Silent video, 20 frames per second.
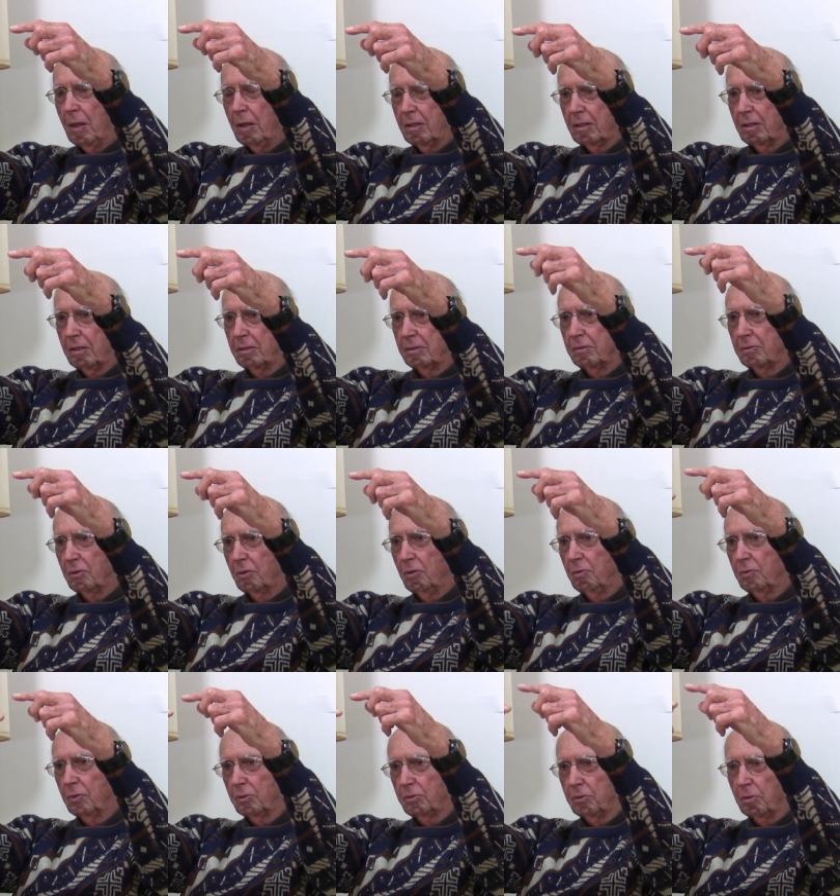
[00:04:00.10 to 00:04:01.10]
uh,
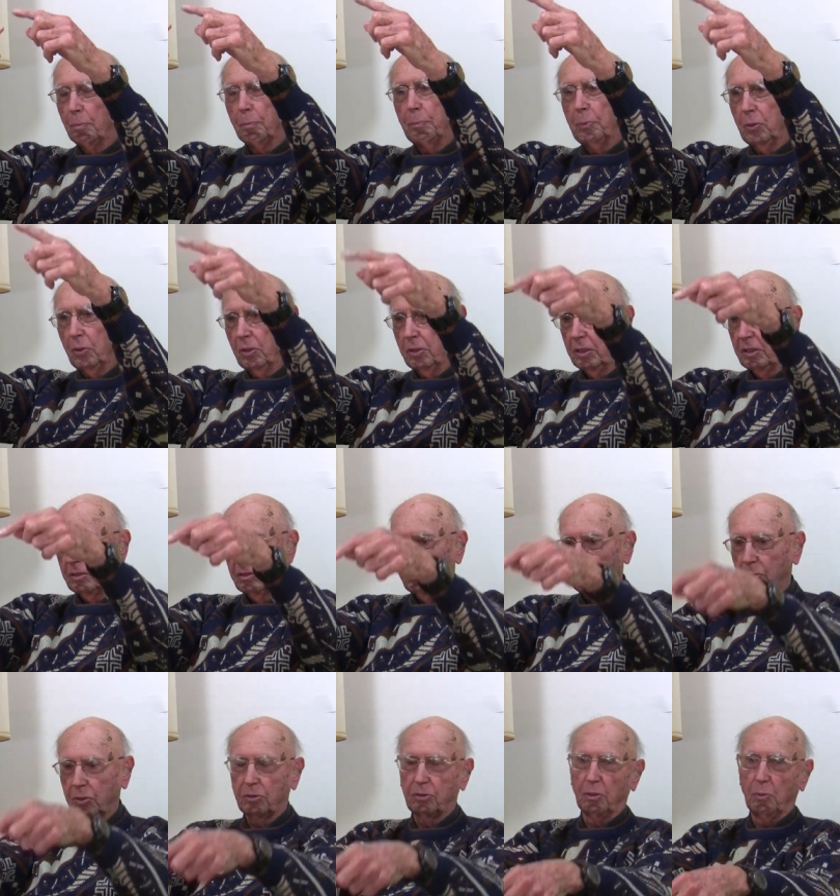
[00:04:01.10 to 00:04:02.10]
over some pulleys
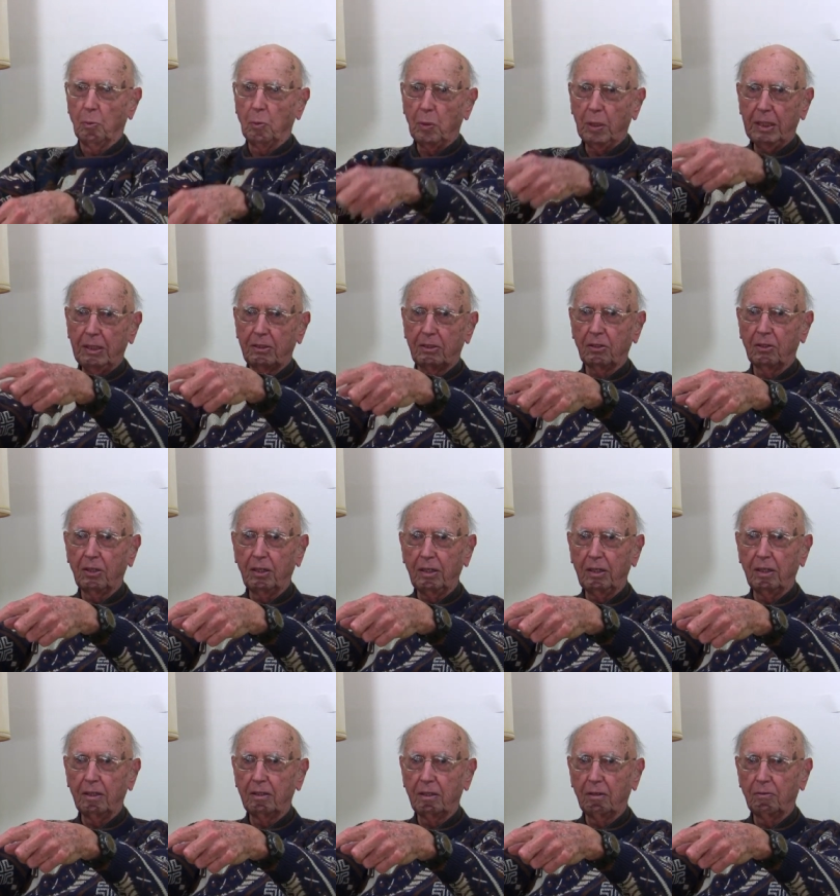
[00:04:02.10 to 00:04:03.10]
with some weights on
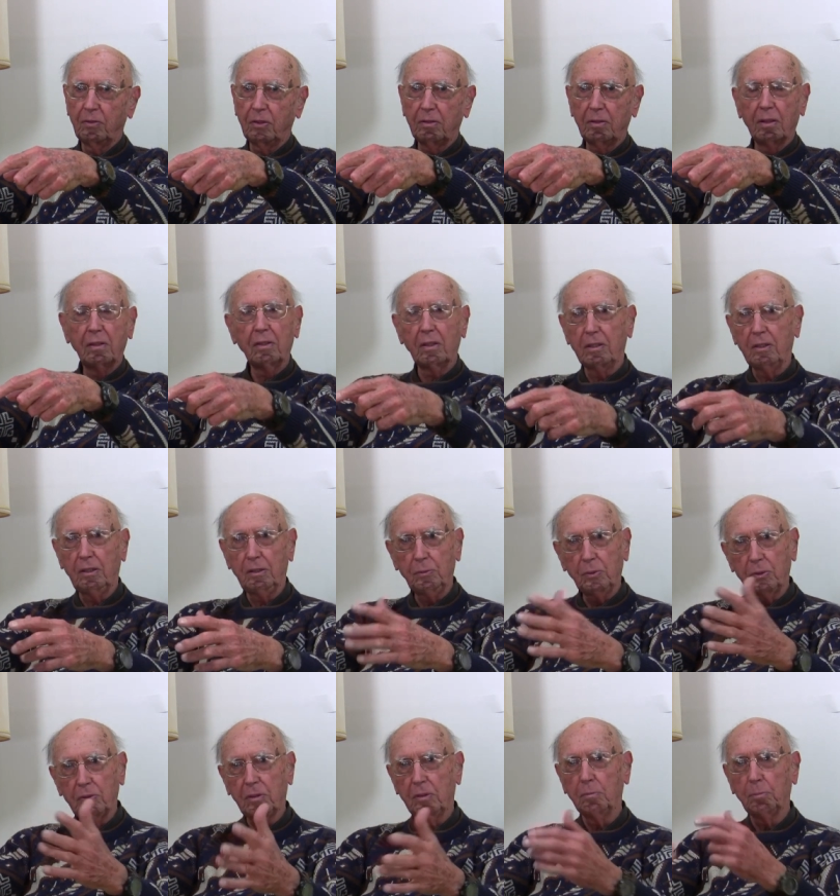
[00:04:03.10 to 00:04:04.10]
the end of it, and he
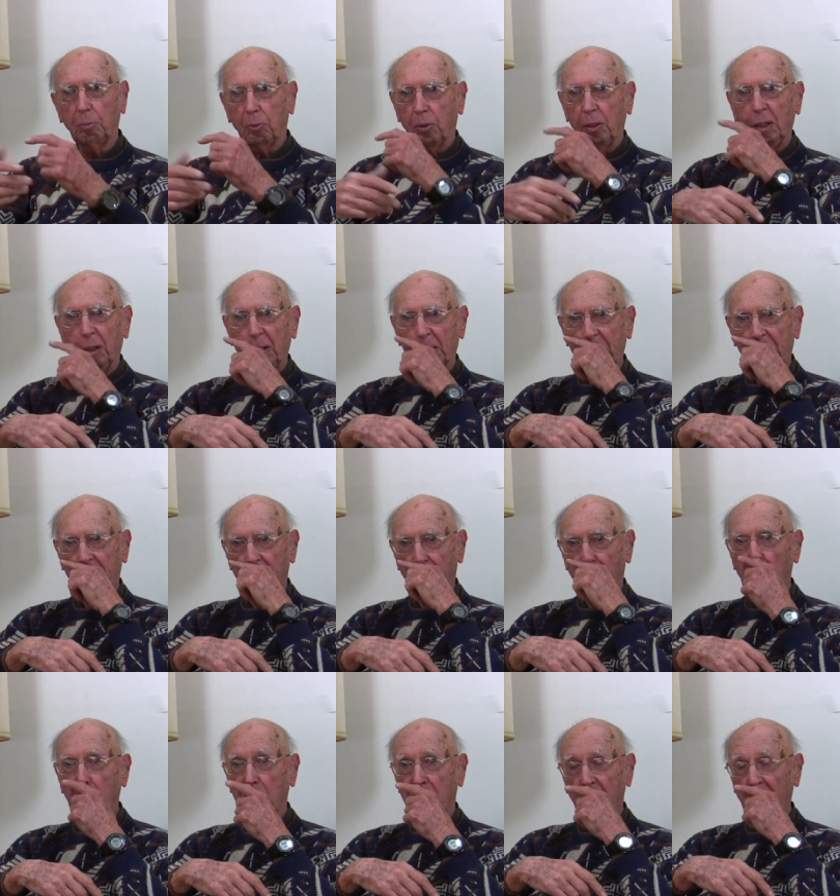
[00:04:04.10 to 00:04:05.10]
was in pretty good
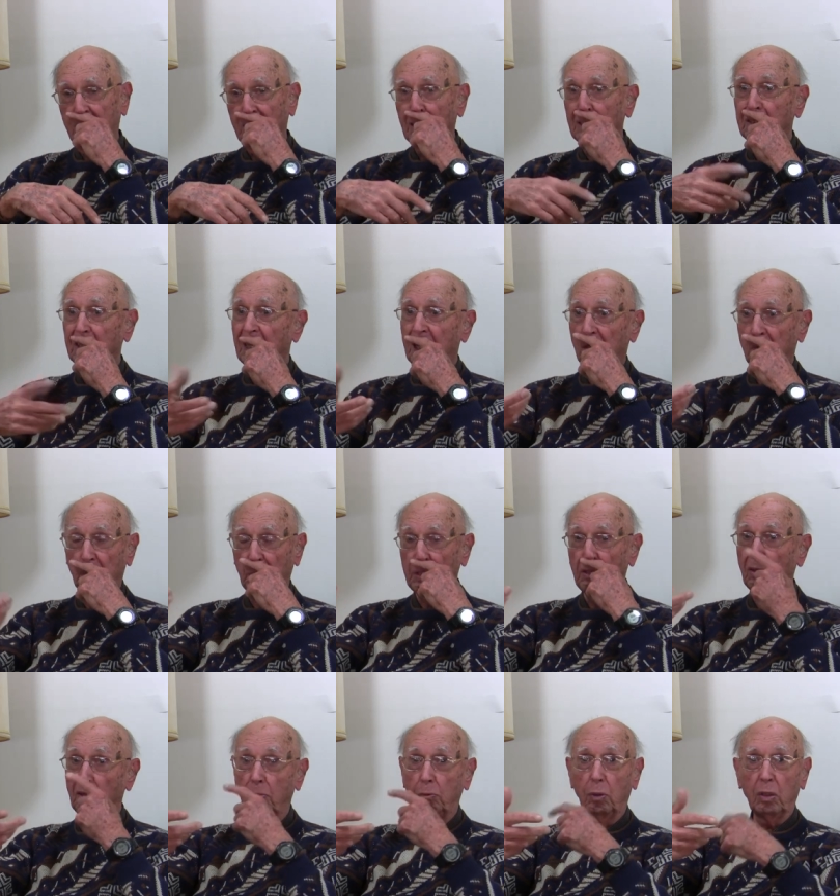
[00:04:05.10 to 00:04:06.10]
spirits, and that's how we
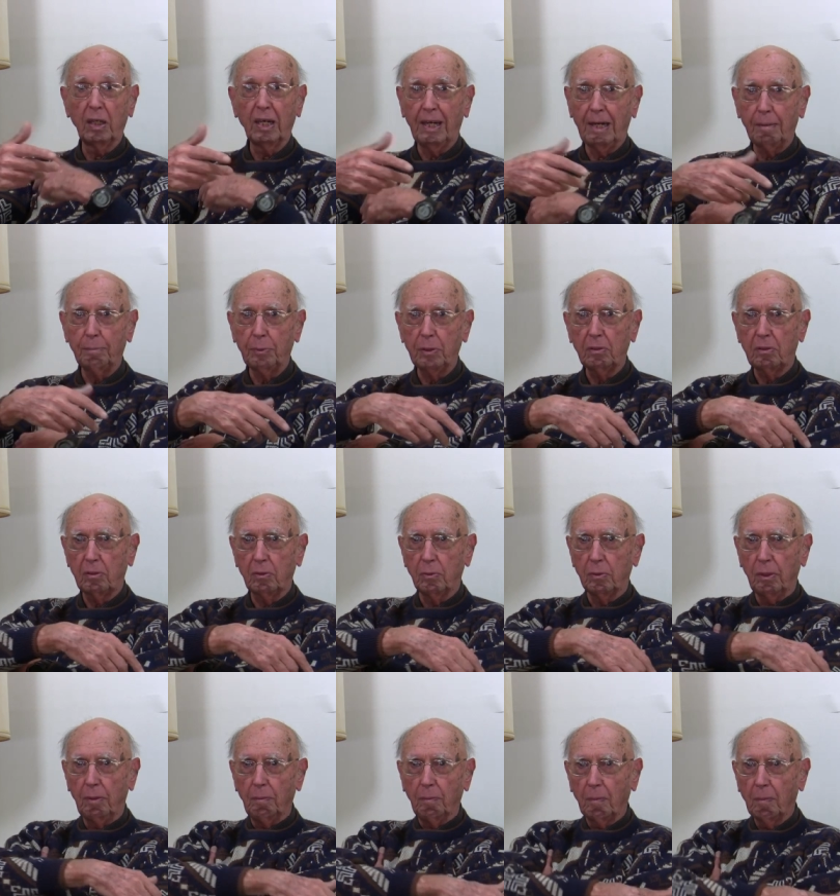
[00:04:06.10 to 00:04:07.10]
know what happened
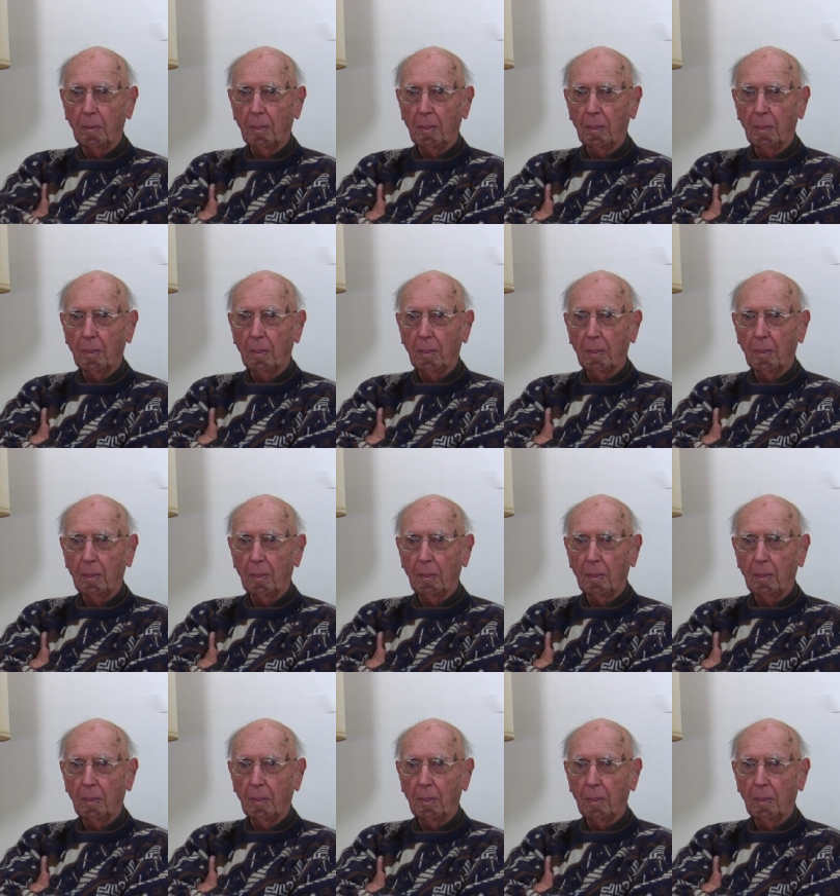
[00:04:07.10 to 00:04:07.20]
to him.